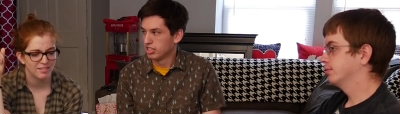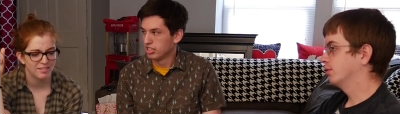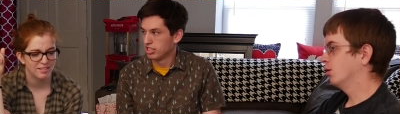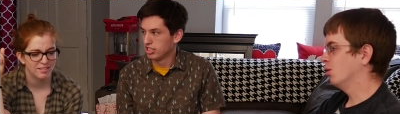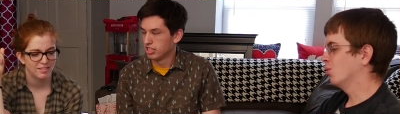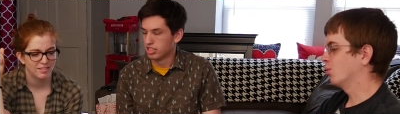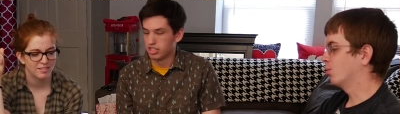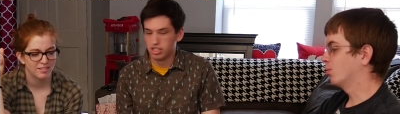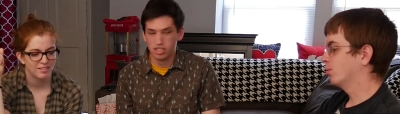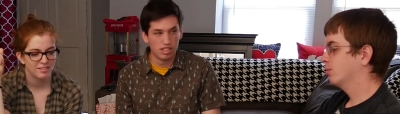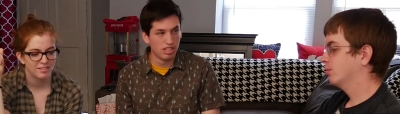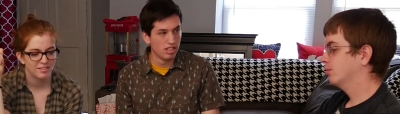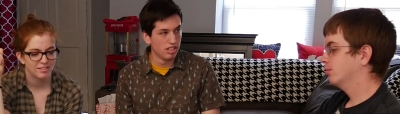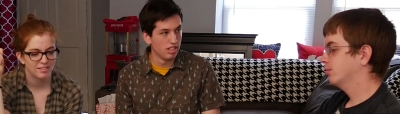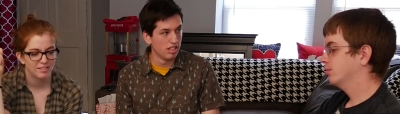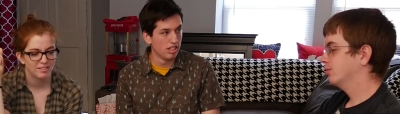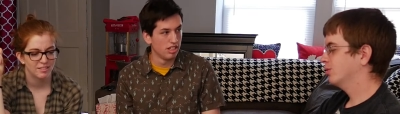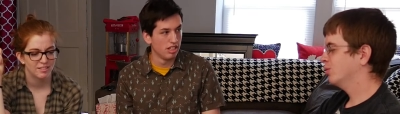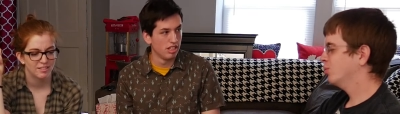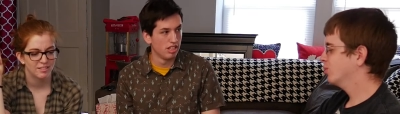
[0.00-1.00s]
Speaker 1: No,
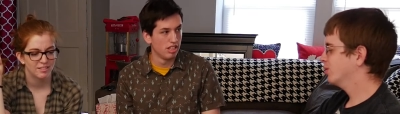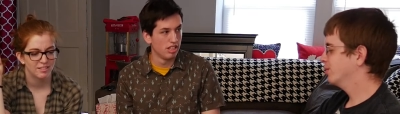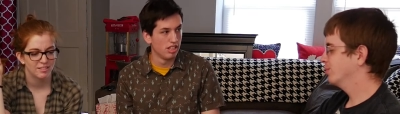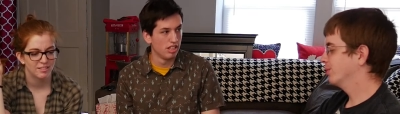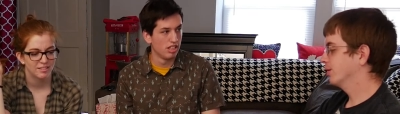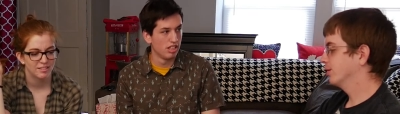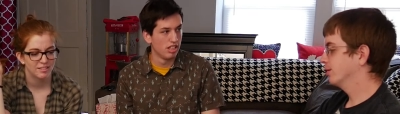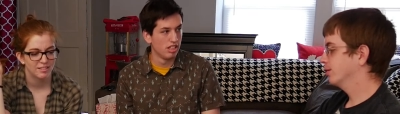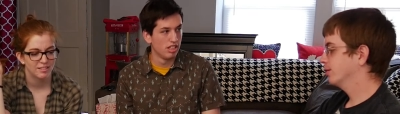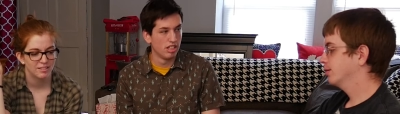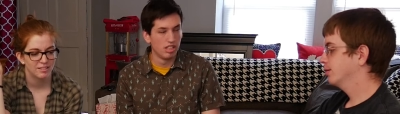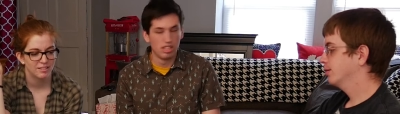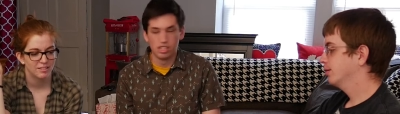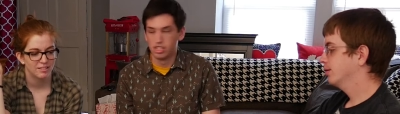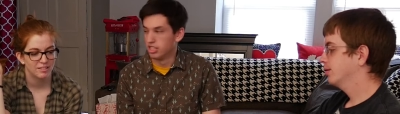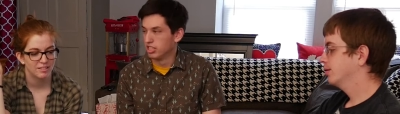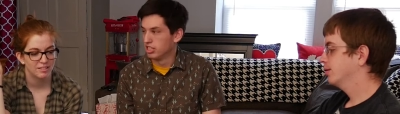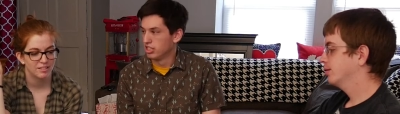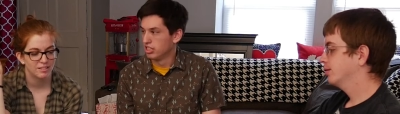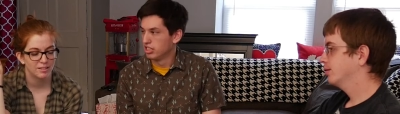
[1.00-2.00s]
don't worry about it.
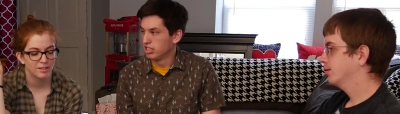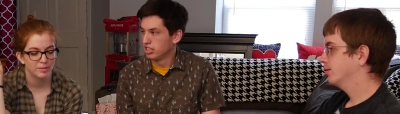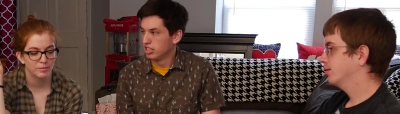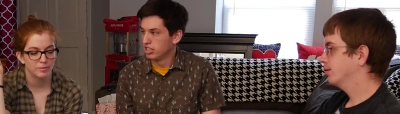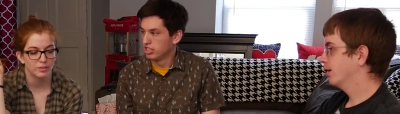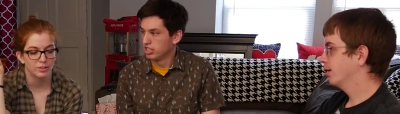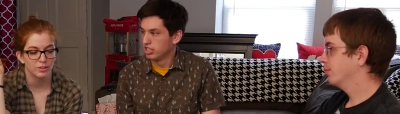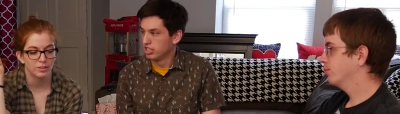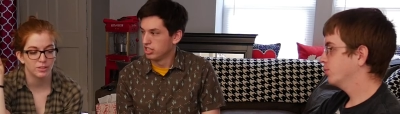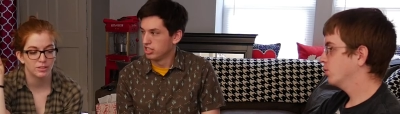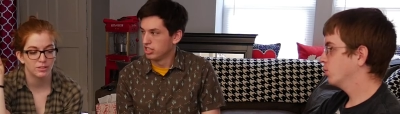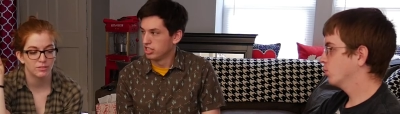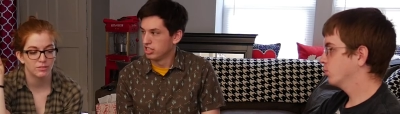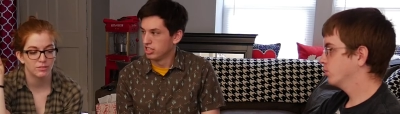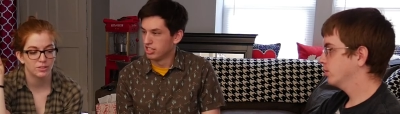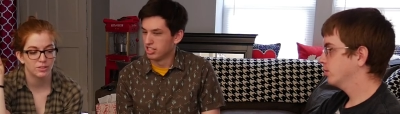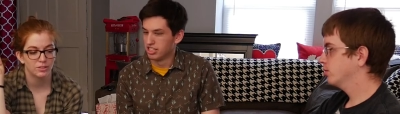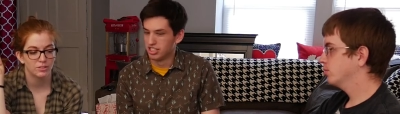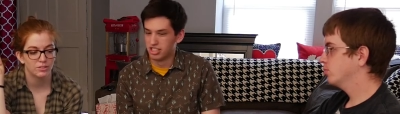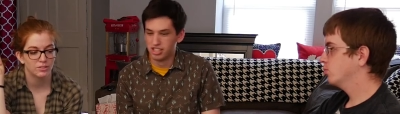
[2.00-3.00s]
I'm the
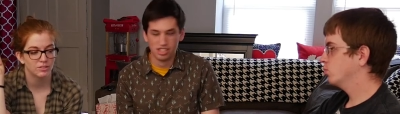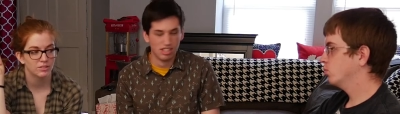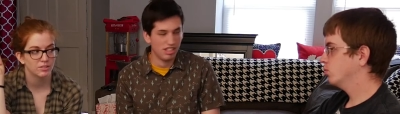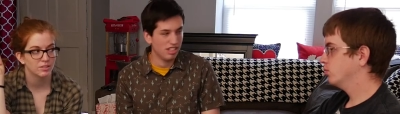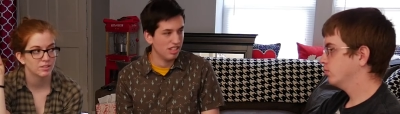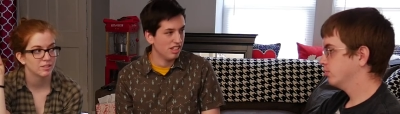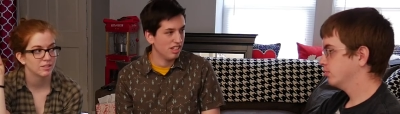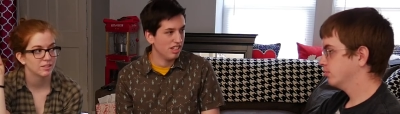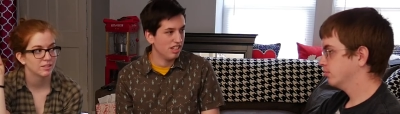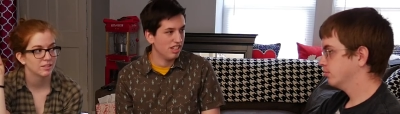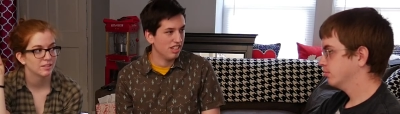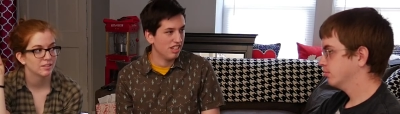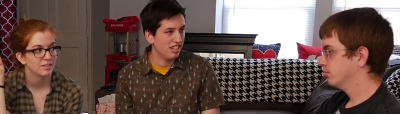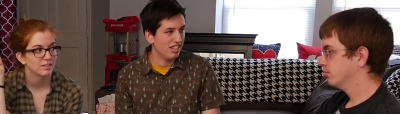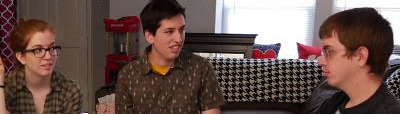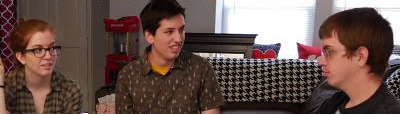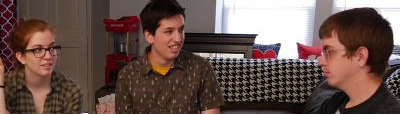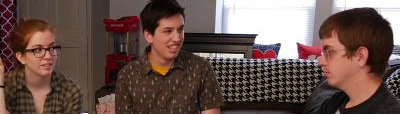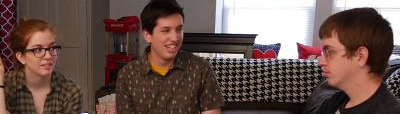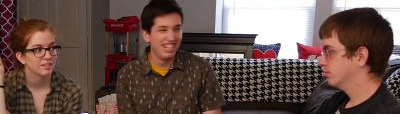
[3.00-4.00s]
only.
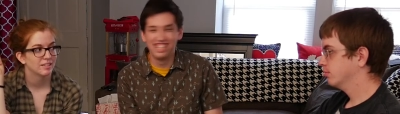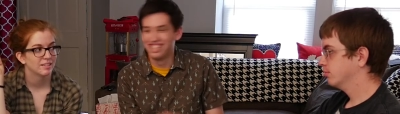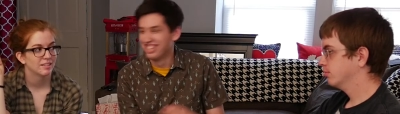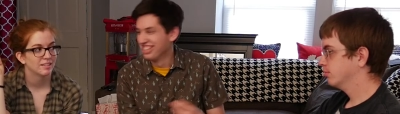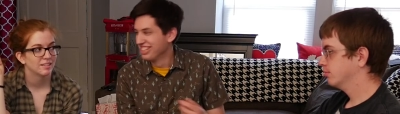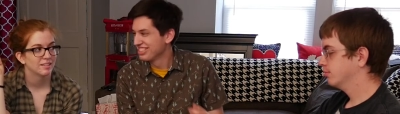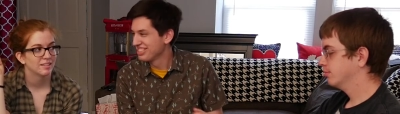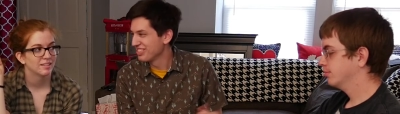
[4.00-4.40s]
You're a wolf.